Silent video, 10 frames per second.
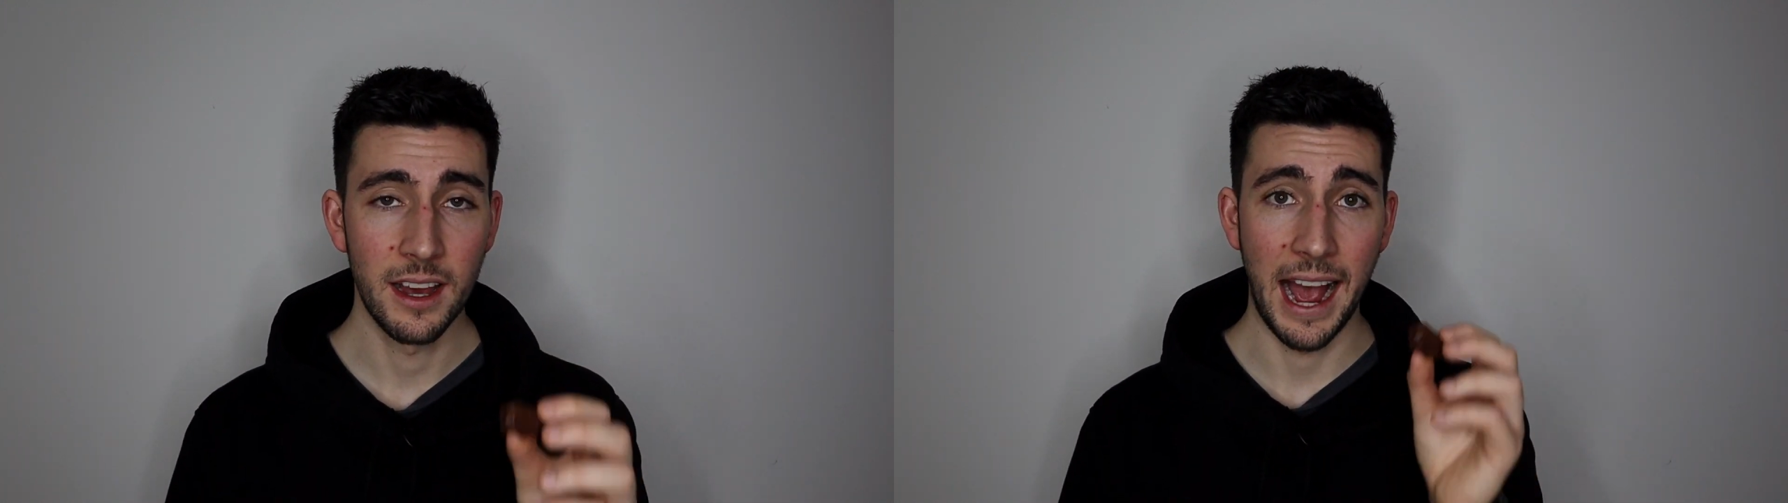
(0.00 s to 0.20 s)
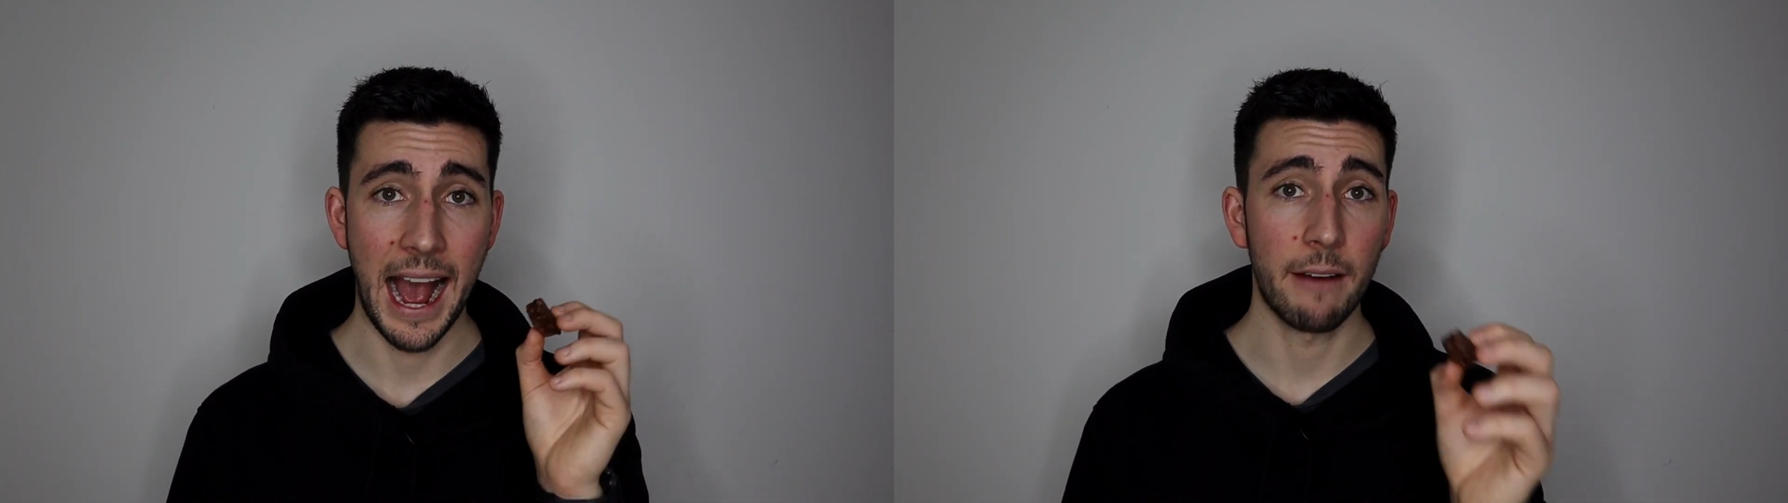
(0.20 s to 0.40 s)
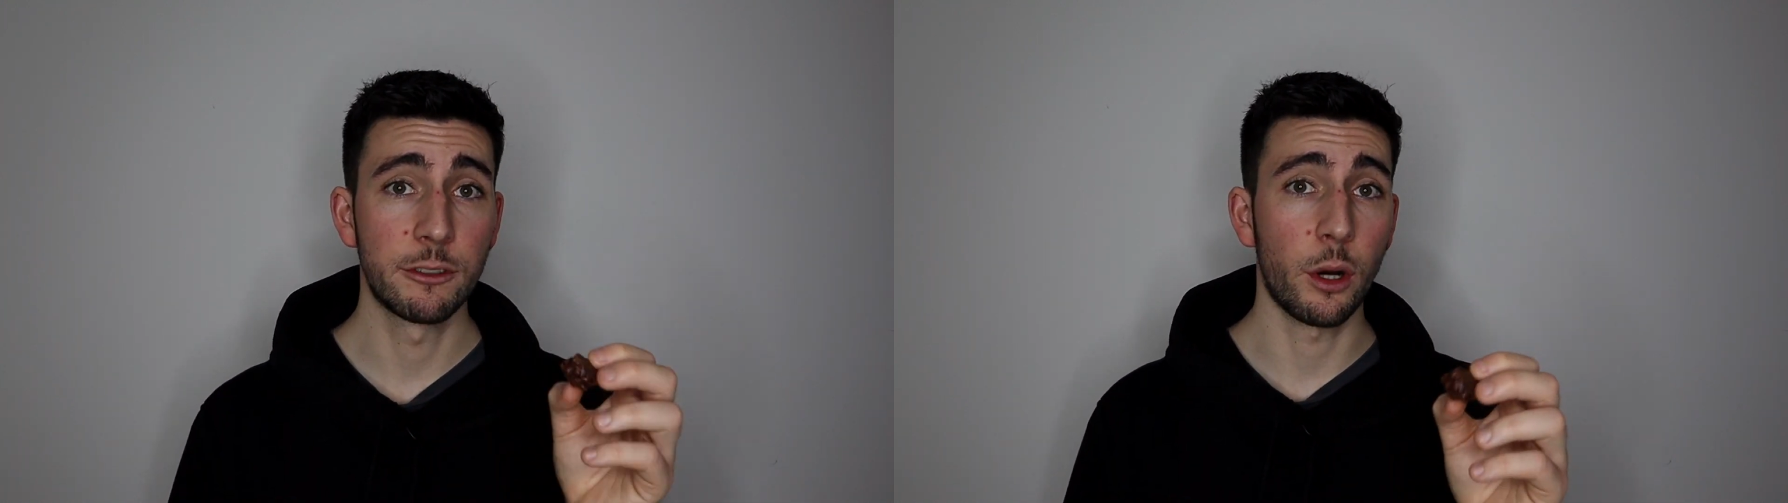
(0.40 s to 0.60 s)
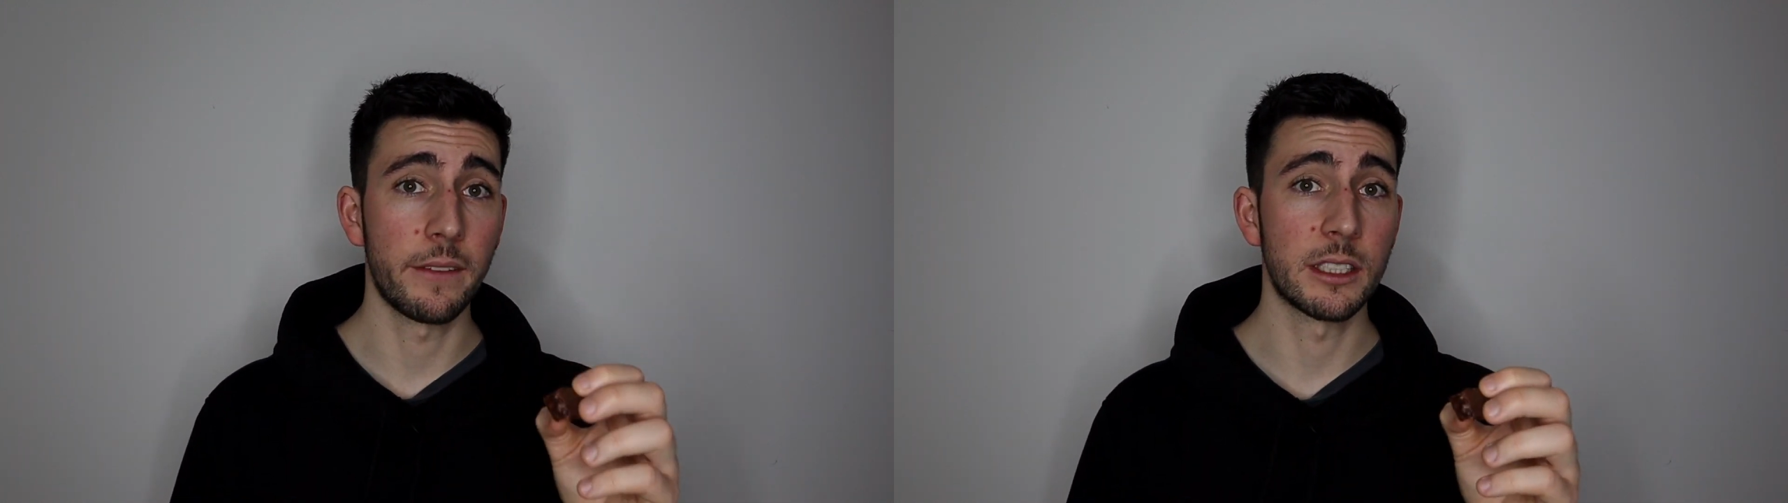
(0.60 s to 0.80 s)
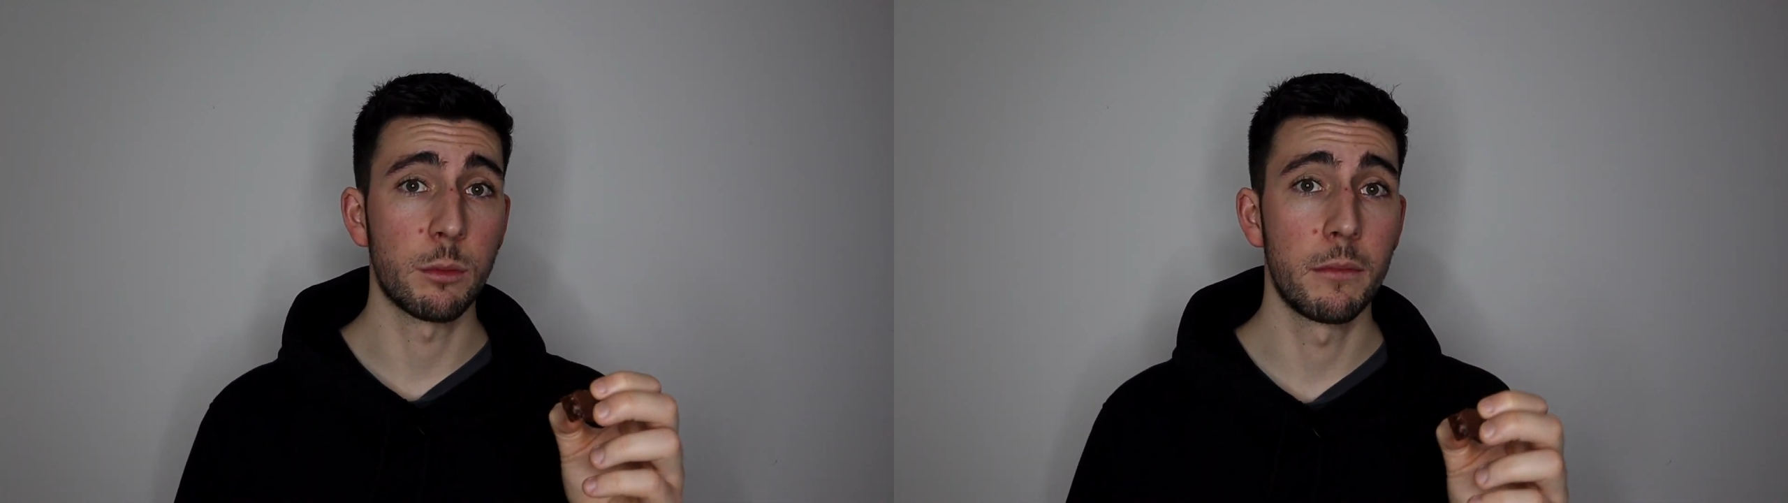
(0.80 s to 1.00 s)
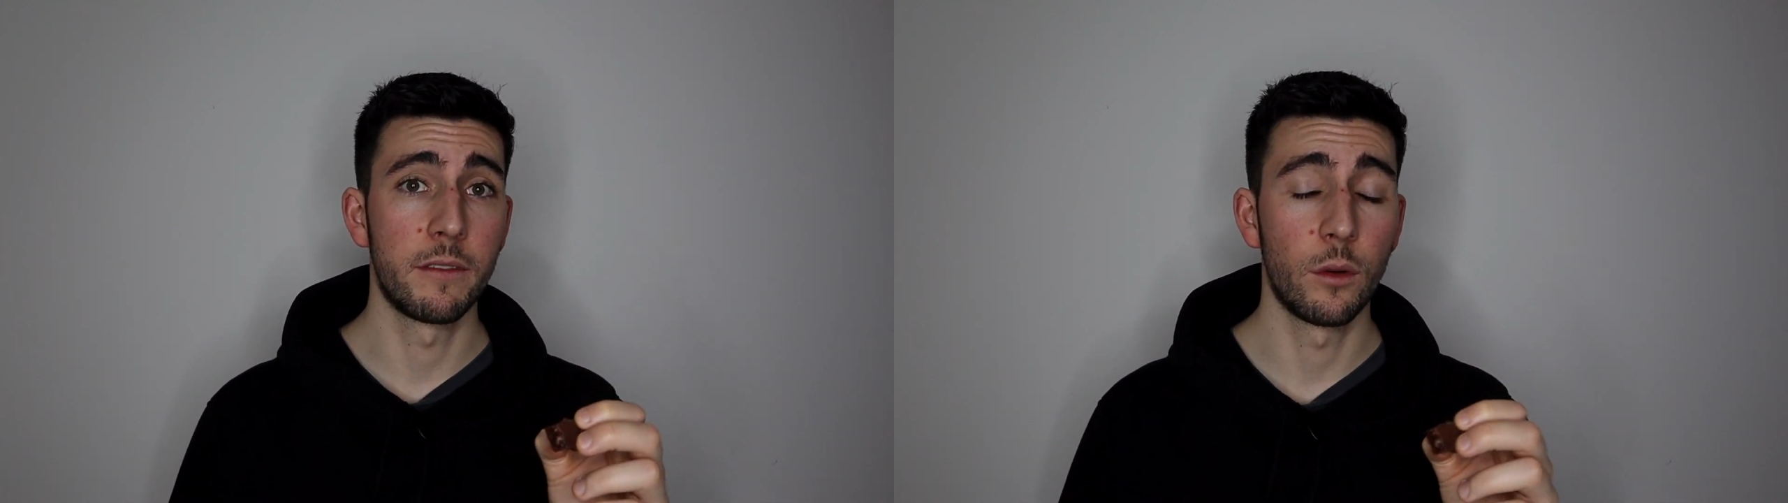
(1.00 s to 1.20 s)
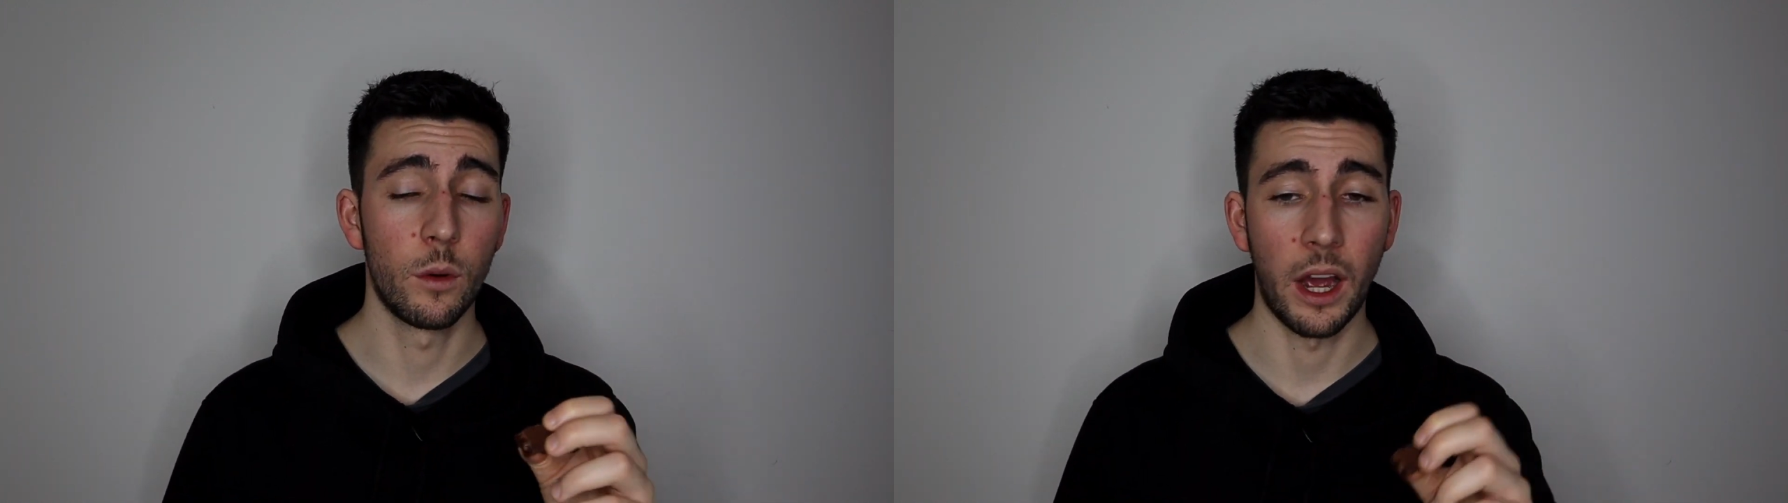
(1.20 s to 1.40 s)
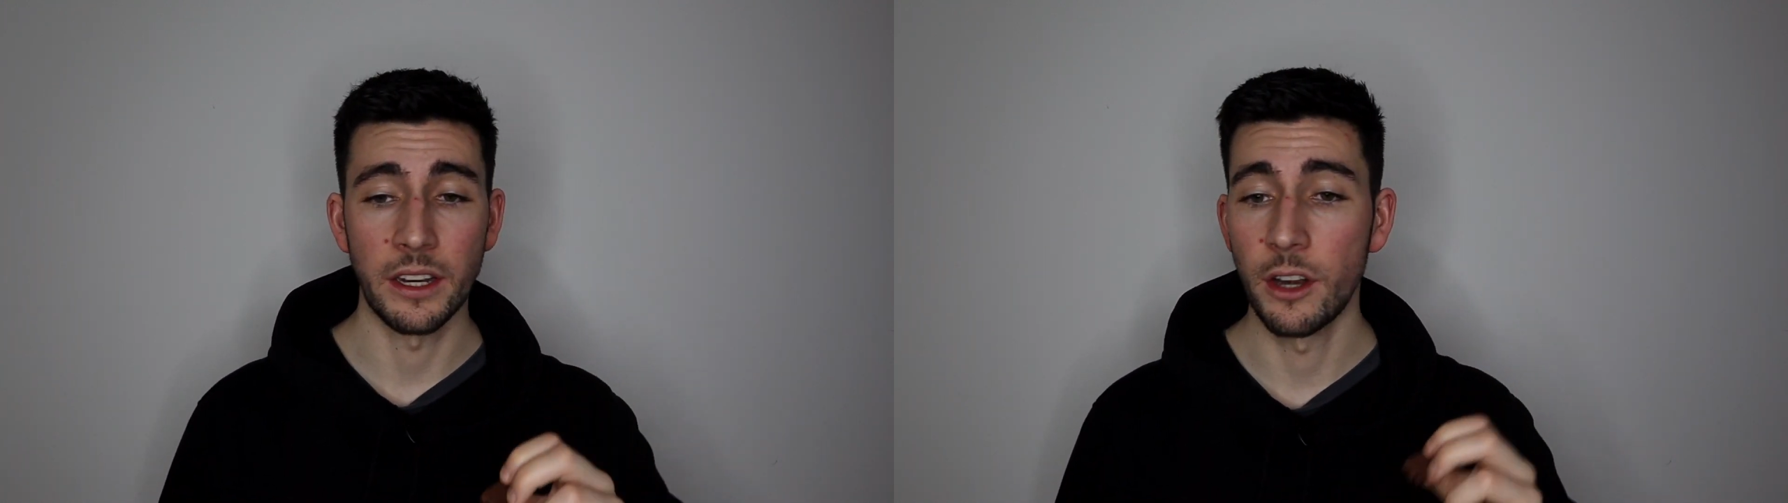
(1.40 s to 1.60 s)
I have tried this one
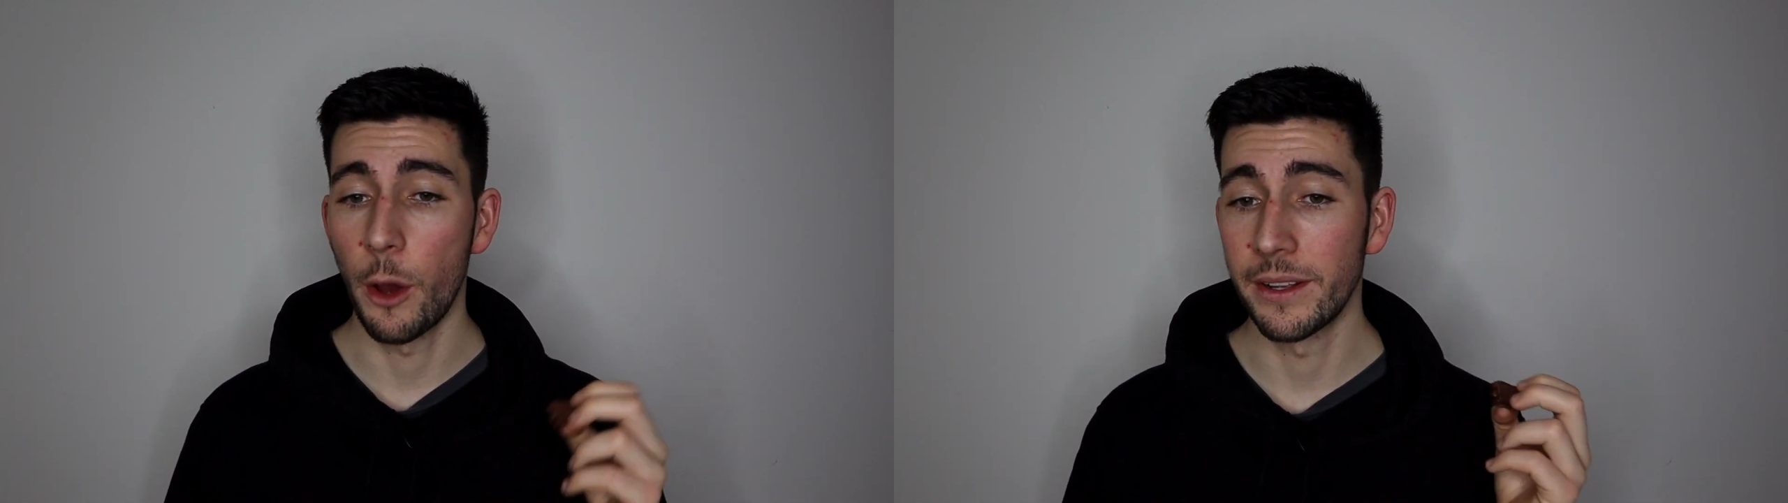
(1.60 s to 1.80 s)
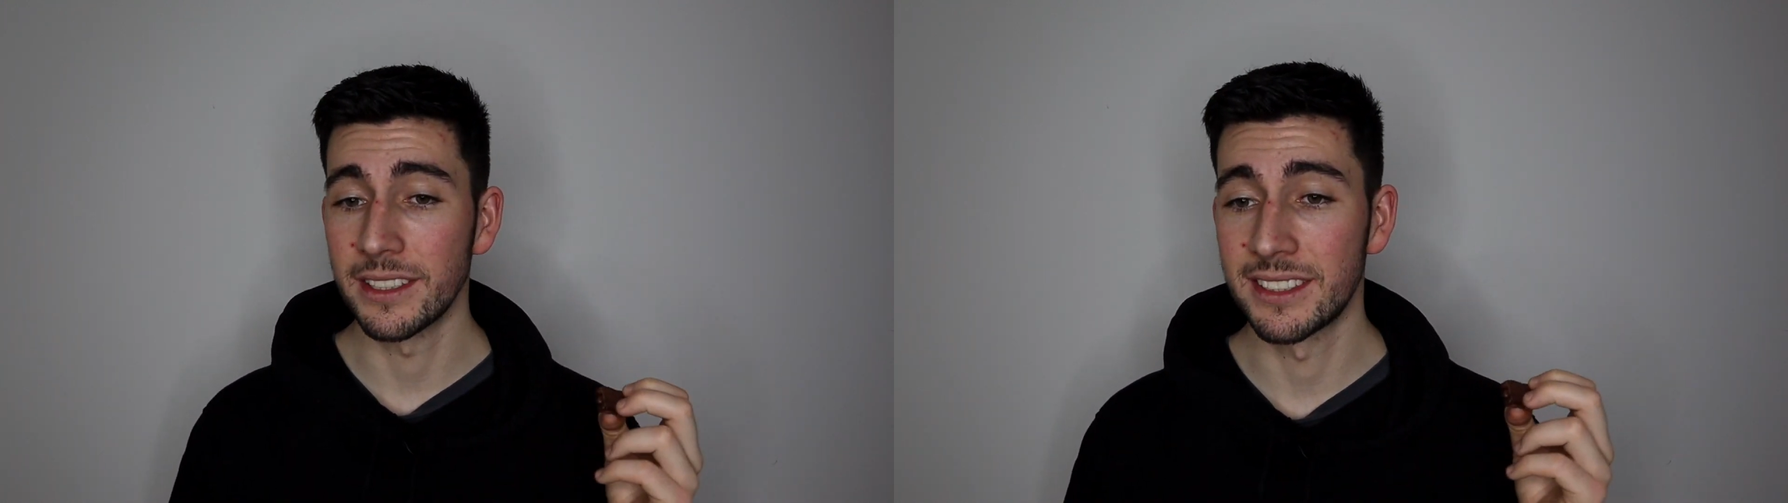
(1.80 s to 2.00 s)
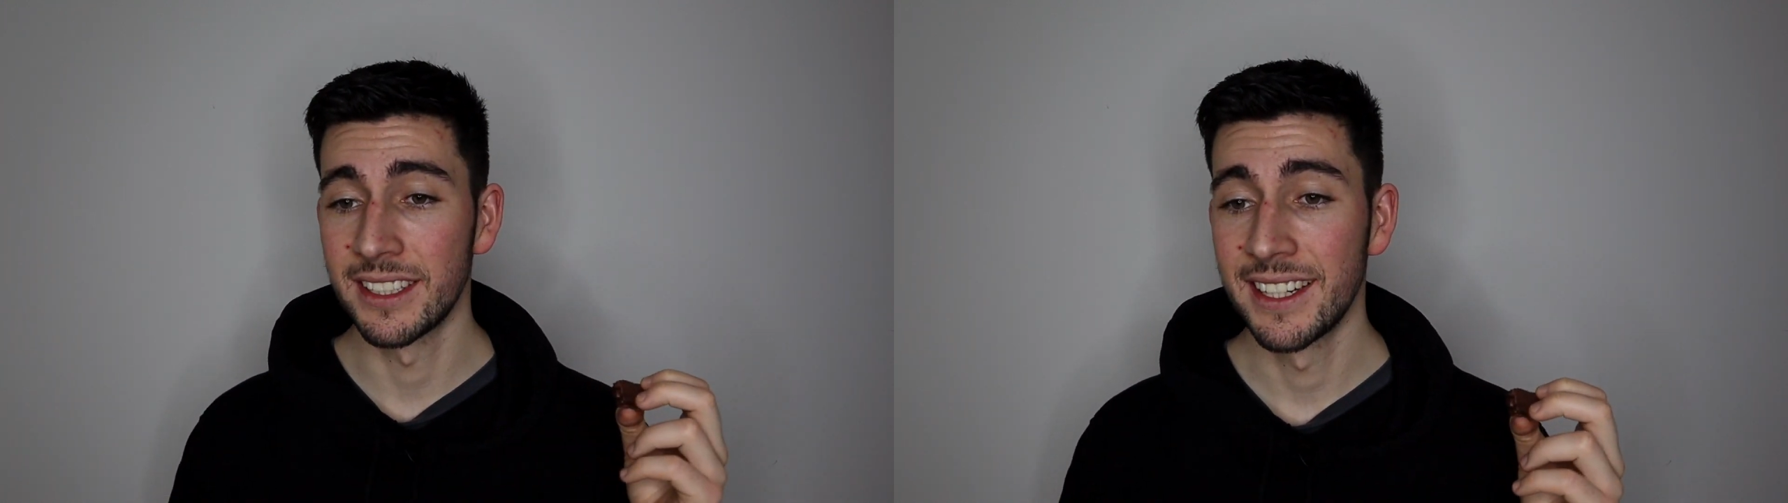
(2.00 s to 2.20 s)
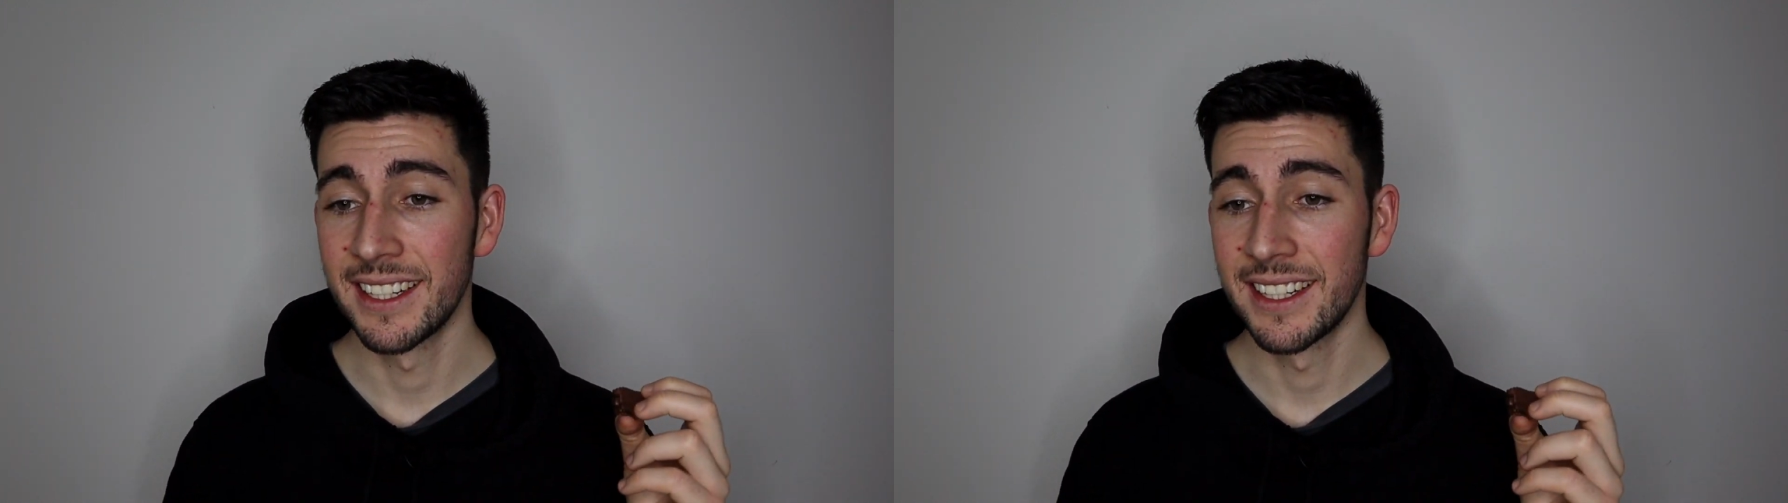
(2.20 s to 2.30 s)
before, I know it's